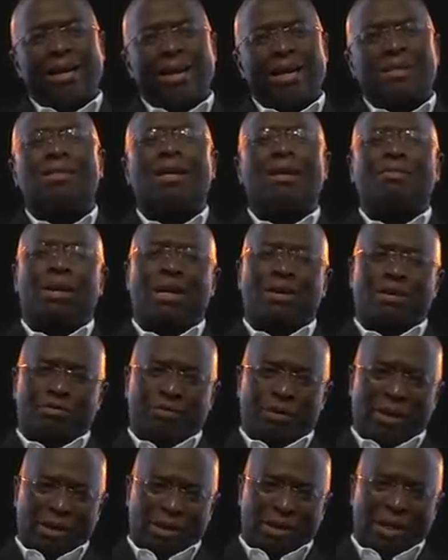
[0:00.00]
Let's have our
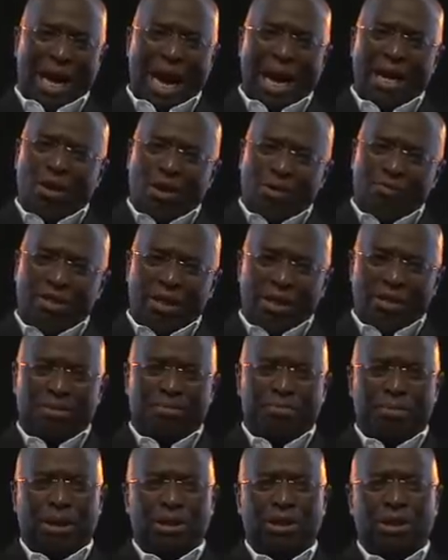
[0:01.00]
reflection. I love the
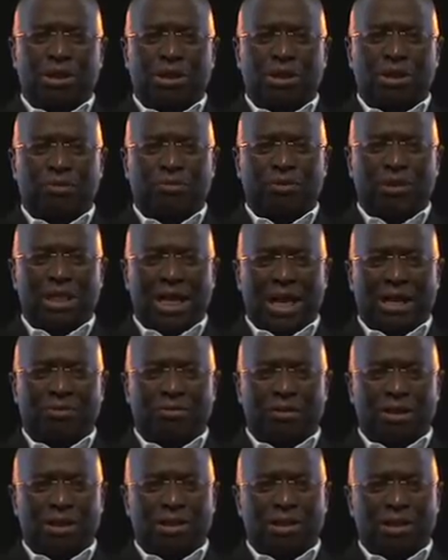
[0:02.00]
expression of
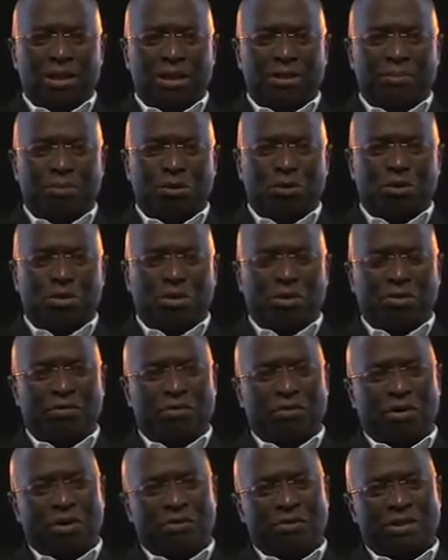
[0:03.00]
David in the book
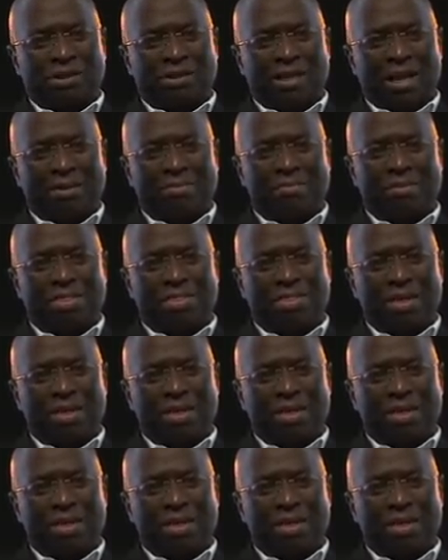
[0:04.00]
of Psalm